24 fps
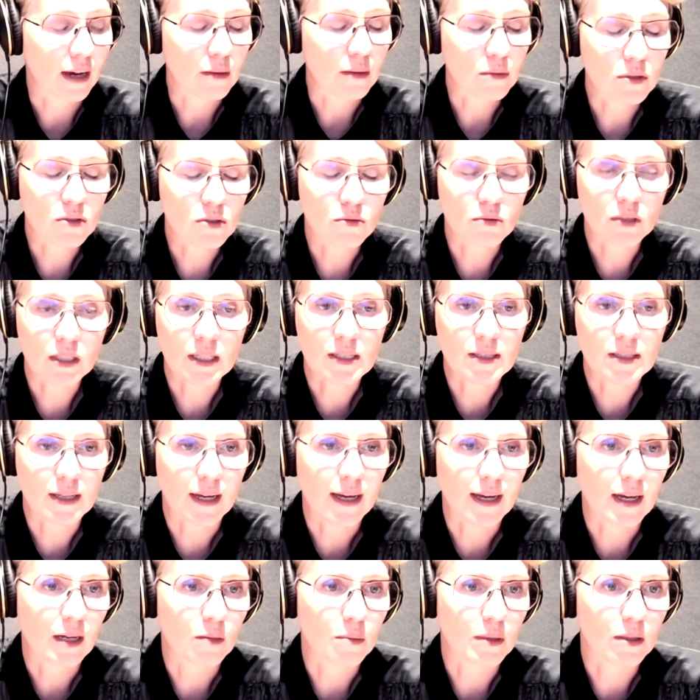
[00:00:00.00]
that was really
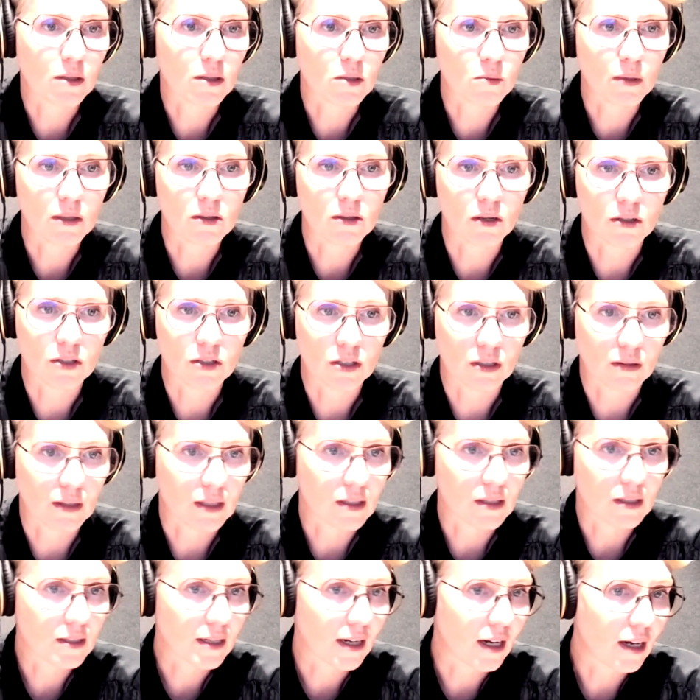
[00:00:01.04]
sad, because we'd got to know
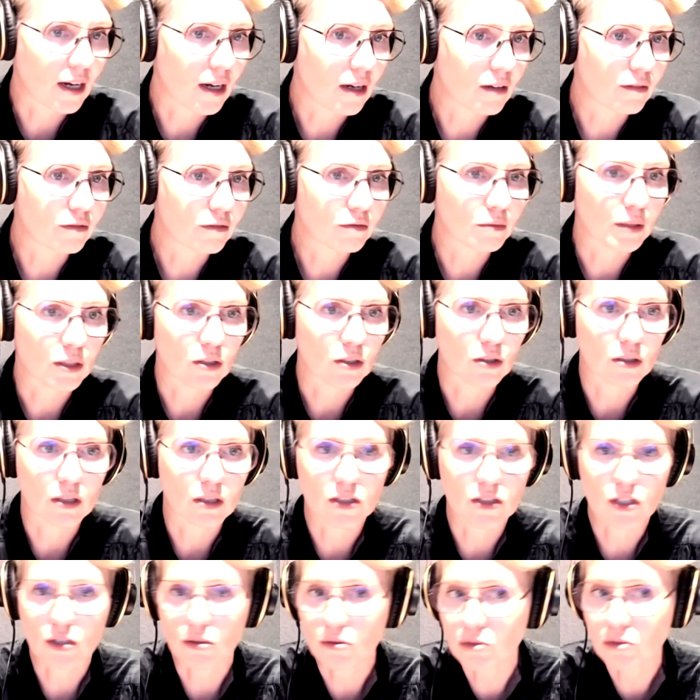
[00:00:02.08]
his staff, we knew
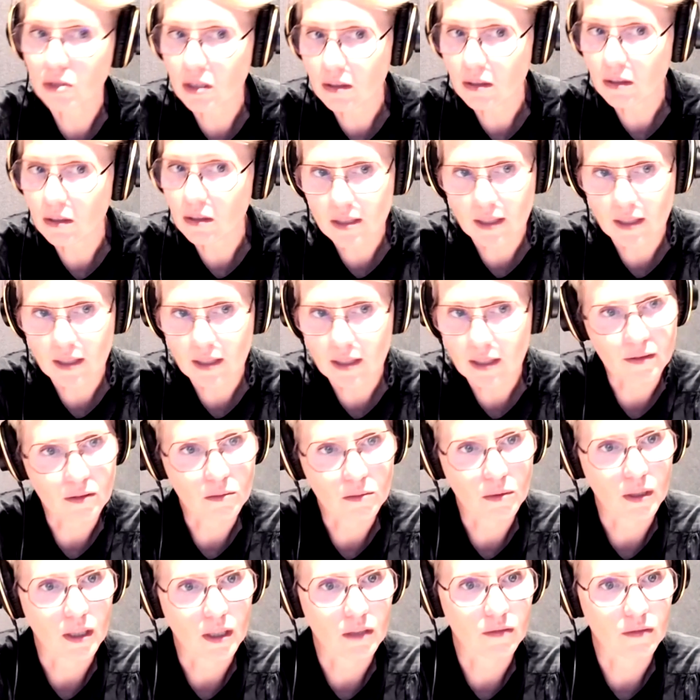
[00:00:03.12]
the children of the staff
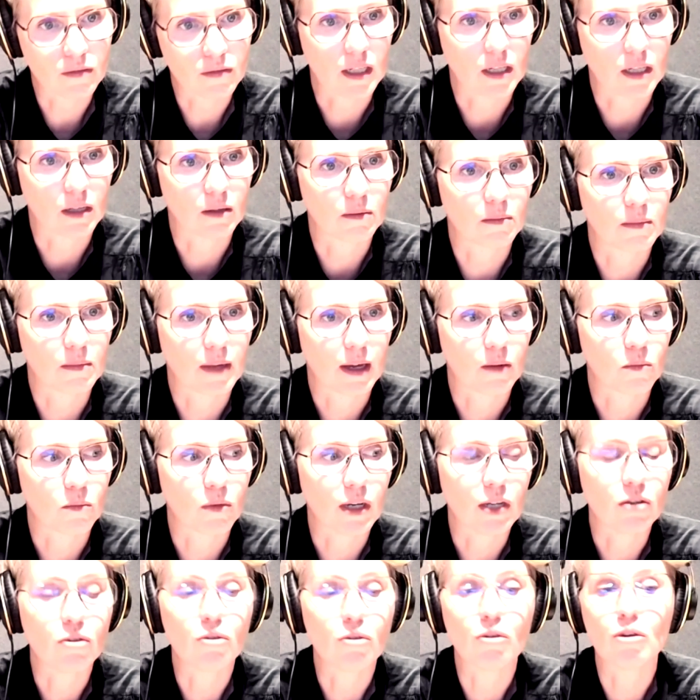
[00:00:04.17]
that worked for him,
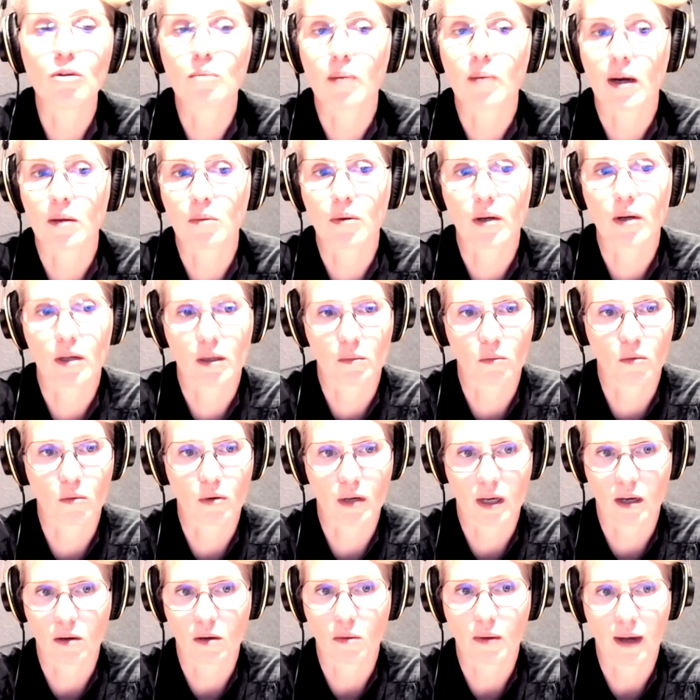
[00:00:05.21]
and we knew by
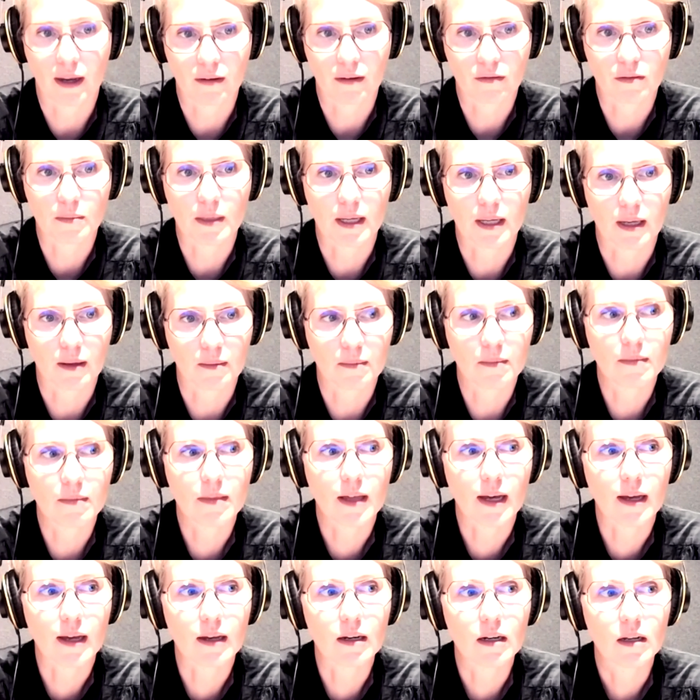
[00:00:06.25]
walking away from
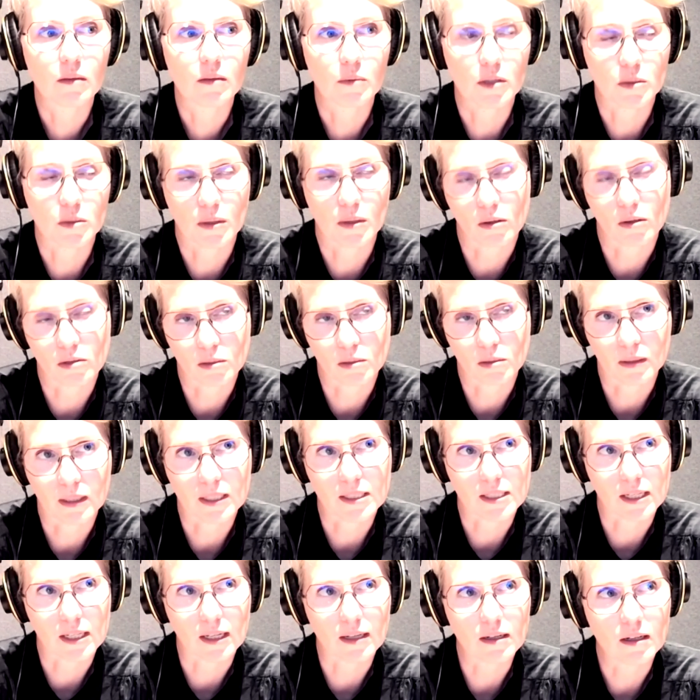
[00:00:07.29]
him, that, which we
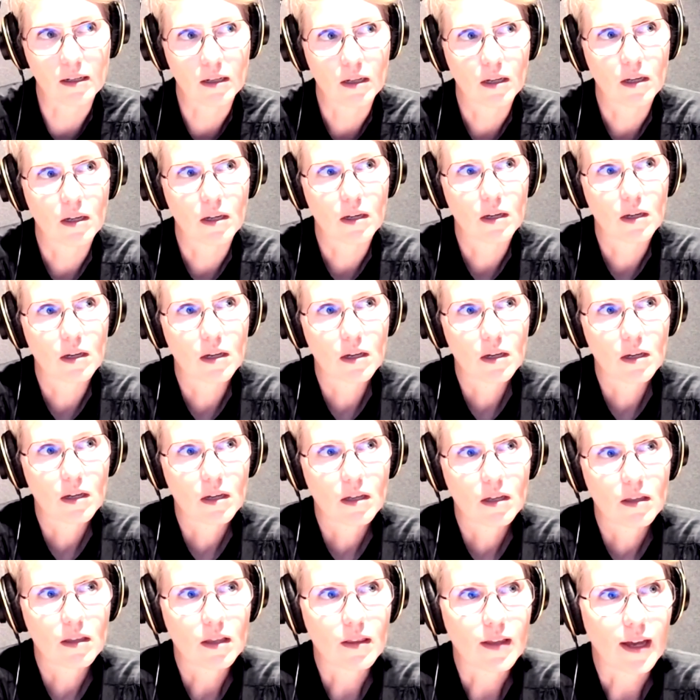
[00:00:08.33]
ultimately did,
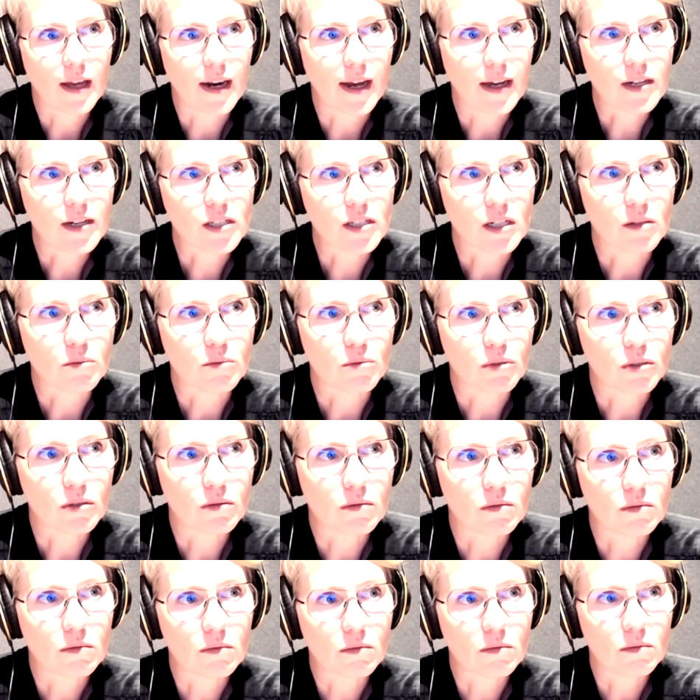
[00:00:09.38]
that actually would
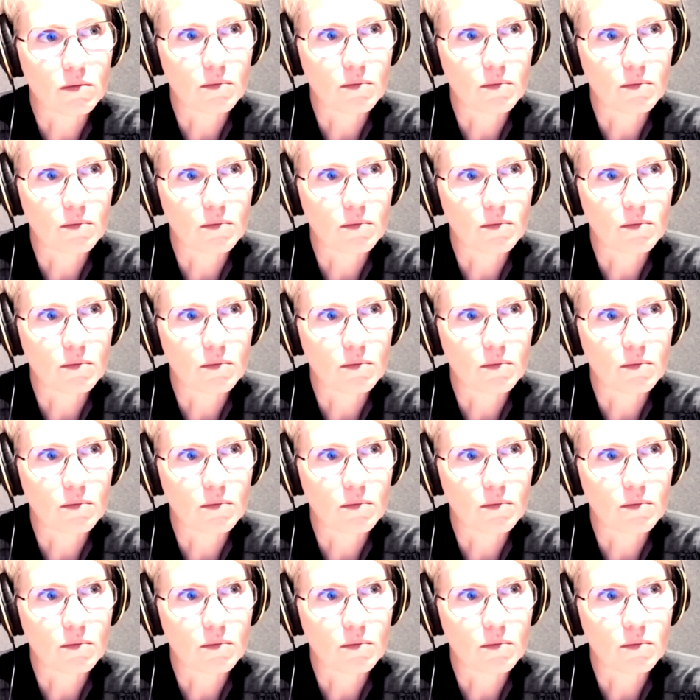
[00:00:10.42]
